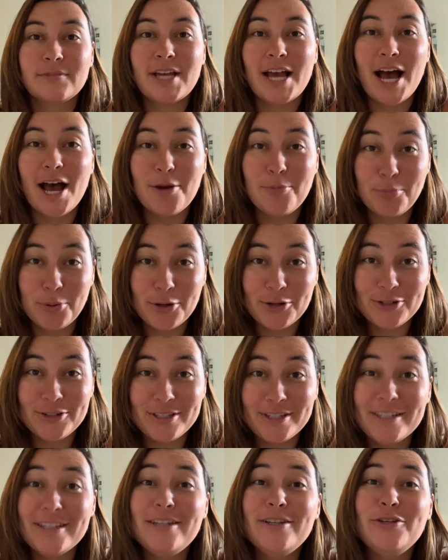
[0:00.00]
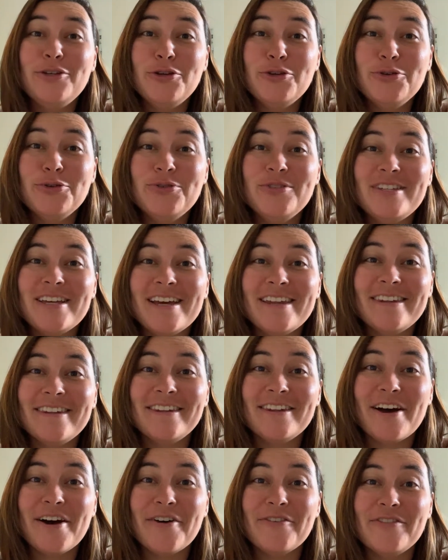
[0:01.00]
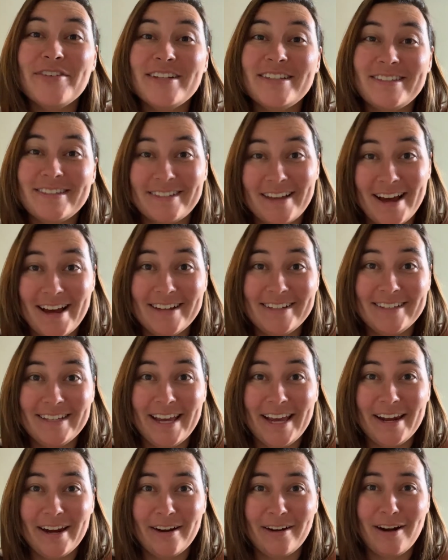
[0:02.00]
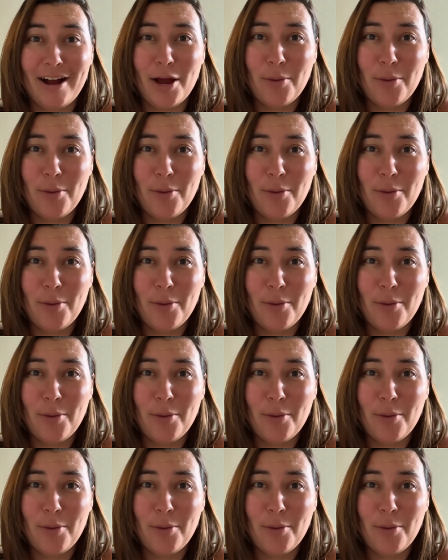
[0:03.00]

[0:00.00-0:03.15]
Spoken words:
I personally use and love Skyscanner.